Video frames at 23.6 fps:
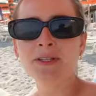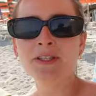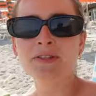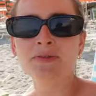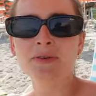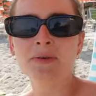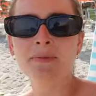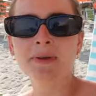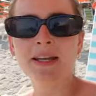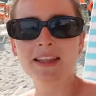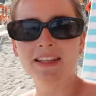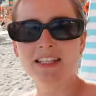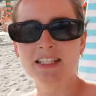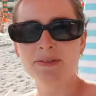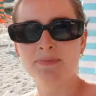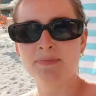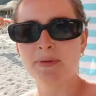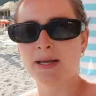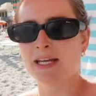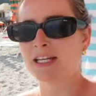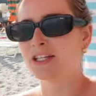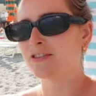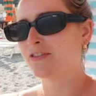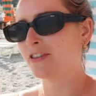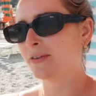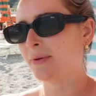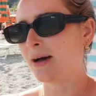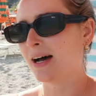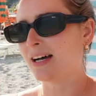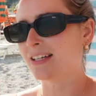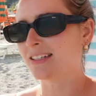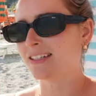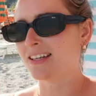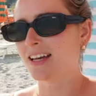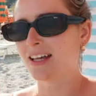swimming at this beach for the
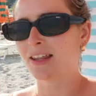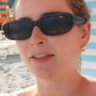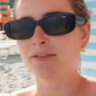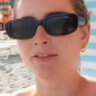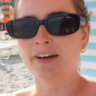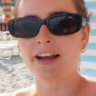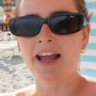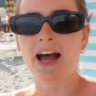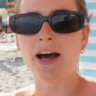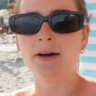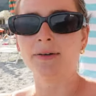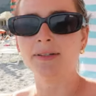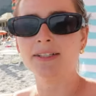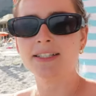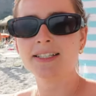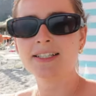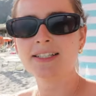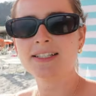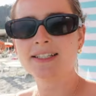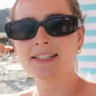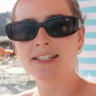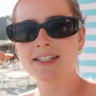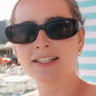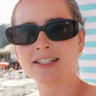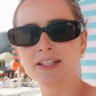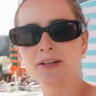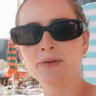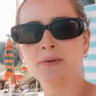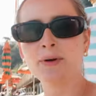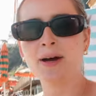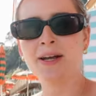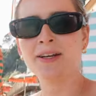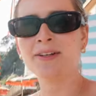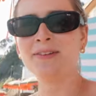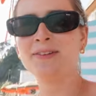past like three hours. It's the
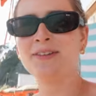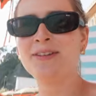one